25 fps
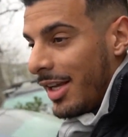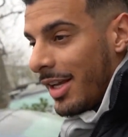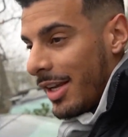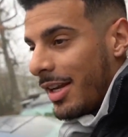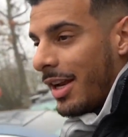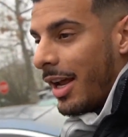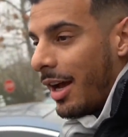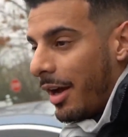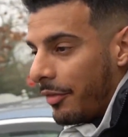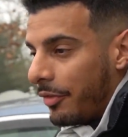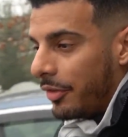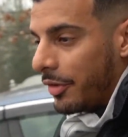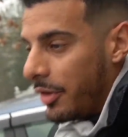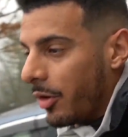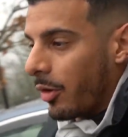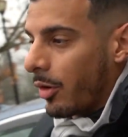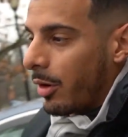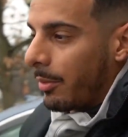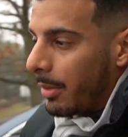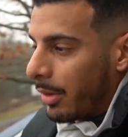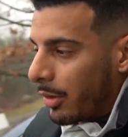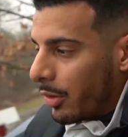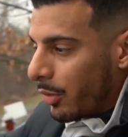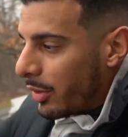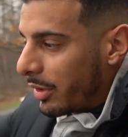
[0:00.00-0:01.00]
Now, if you know what
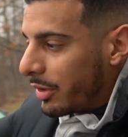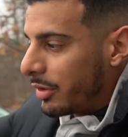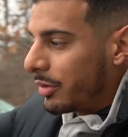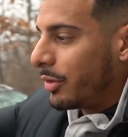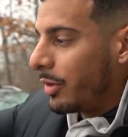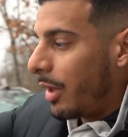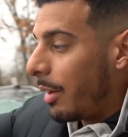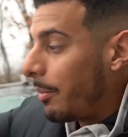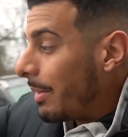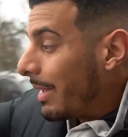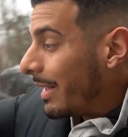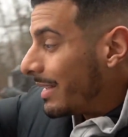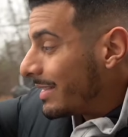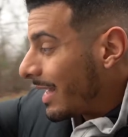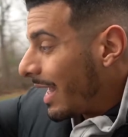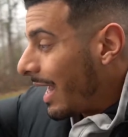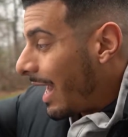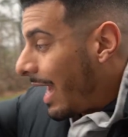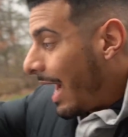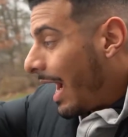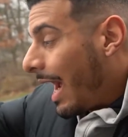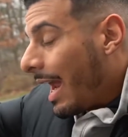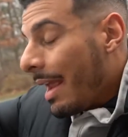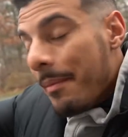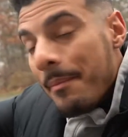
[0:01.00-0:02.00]
I'm alluding to, that means that
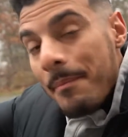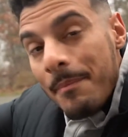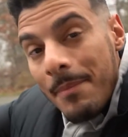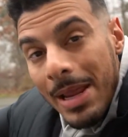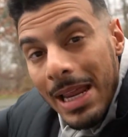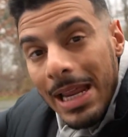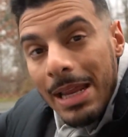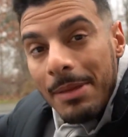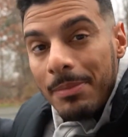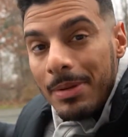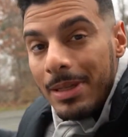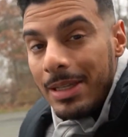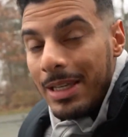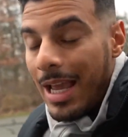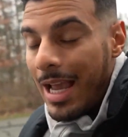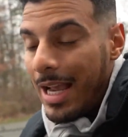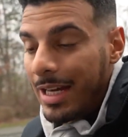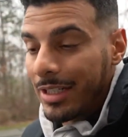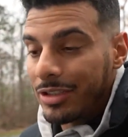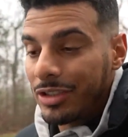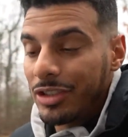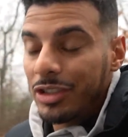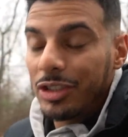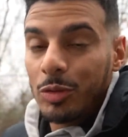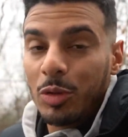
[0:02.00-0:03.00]
I may be
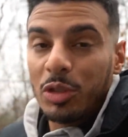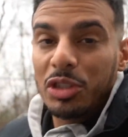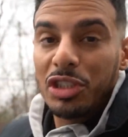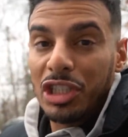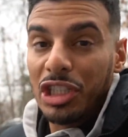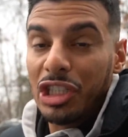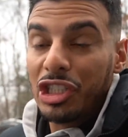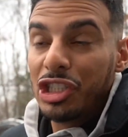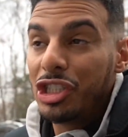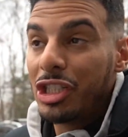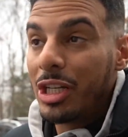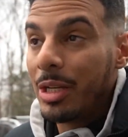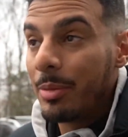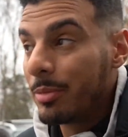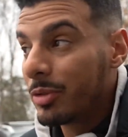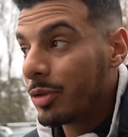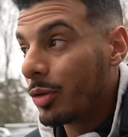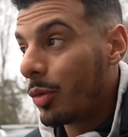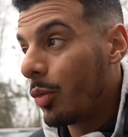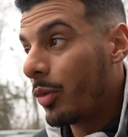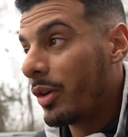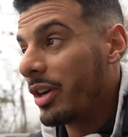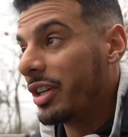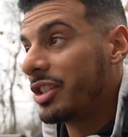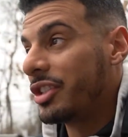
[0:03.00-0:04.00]
actually switching gyms,
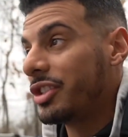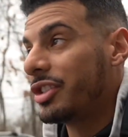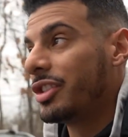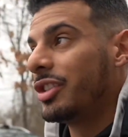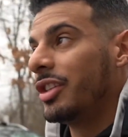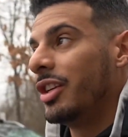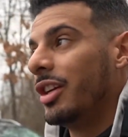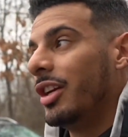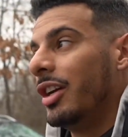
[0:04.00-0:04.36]
which,